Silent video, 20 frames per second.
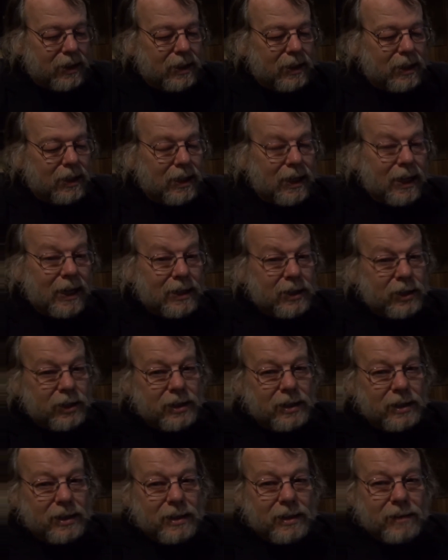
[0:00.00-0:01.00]

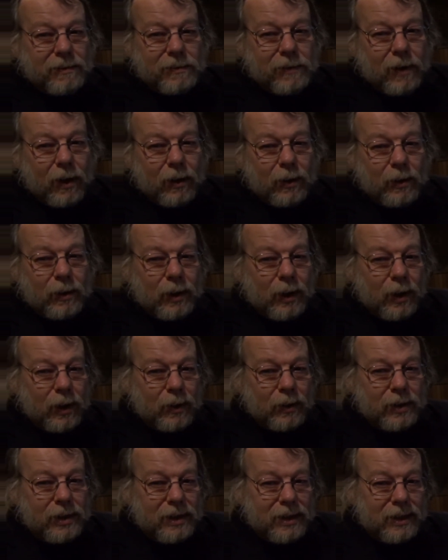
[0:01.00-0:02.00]
election and followed
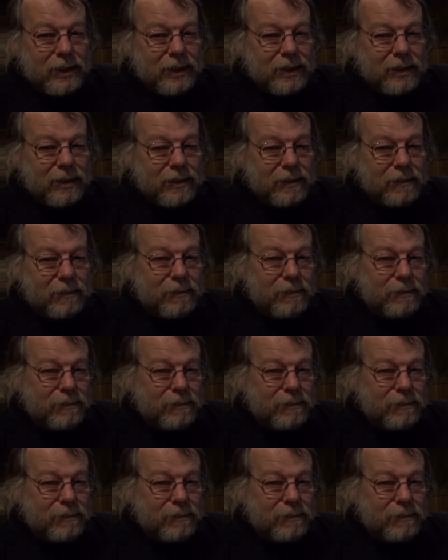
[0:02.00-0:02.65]
closely and